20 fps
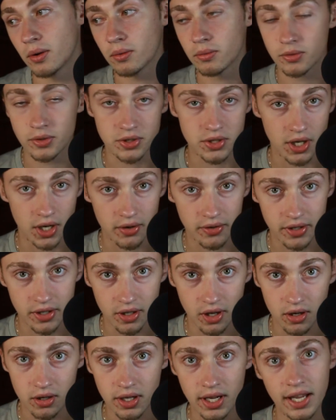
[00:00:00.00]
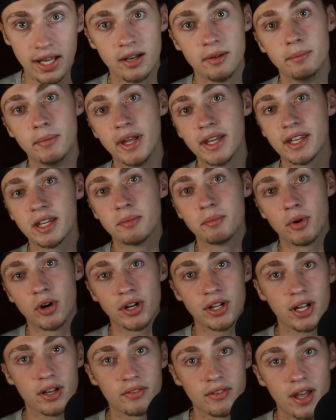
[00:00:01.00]
retiring young and making
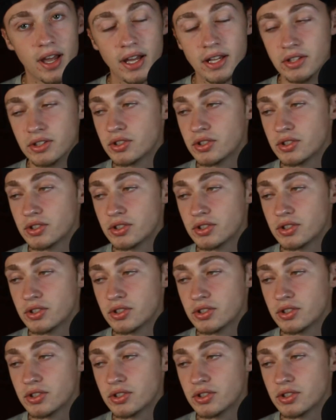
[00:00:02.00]
money online.